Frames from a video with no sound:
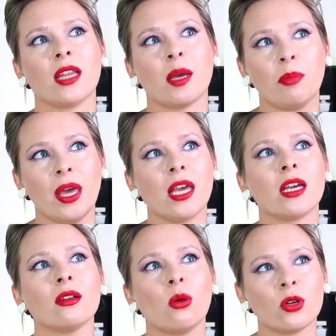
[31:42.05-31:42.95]
like
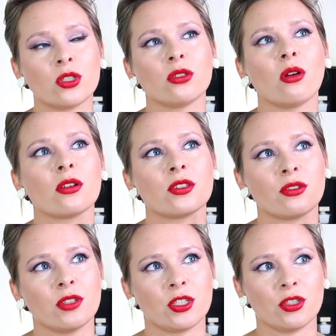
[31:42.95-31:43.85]
pagan Orthodox
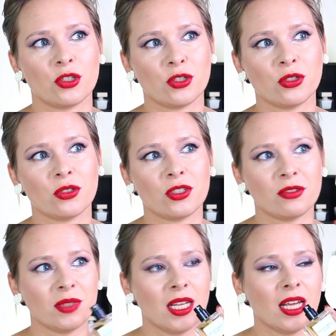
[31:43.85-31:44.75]
Christian church.